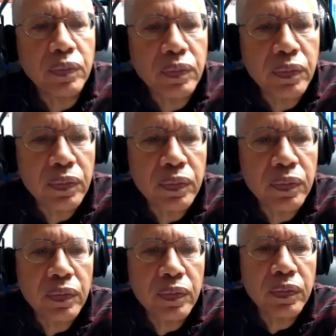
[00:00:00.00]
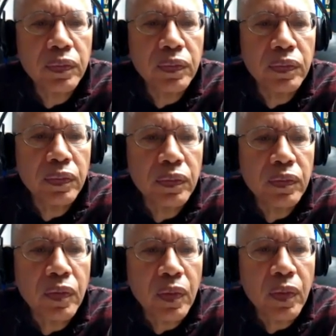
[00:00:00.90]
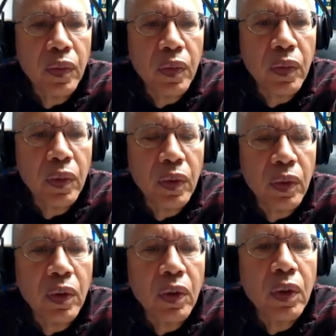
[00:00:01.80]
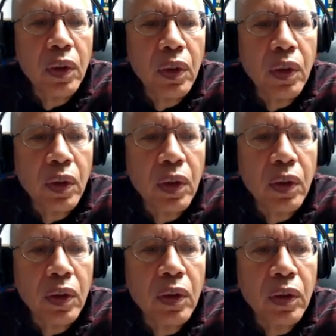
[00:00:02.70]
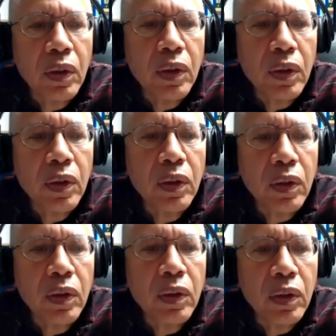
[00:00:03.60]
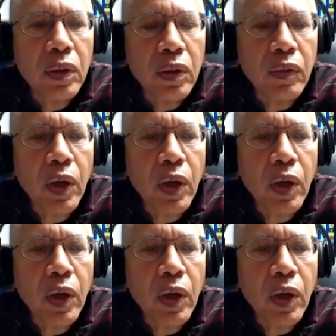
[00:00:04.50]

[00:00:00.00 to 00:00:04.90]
(silent)